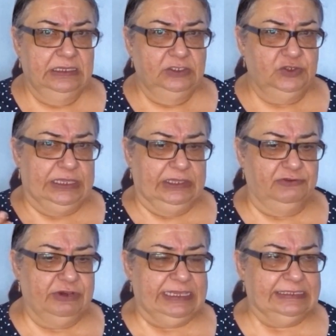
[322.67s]
to
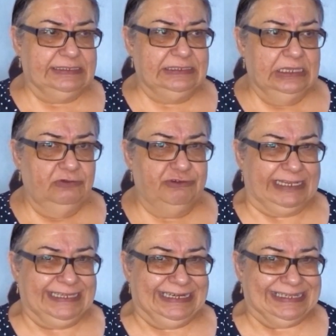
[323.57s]
increase
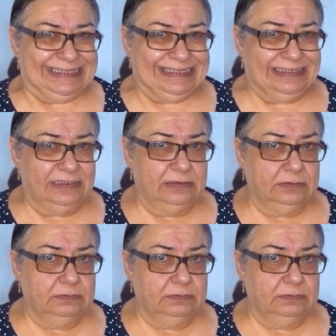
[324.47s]
readiness?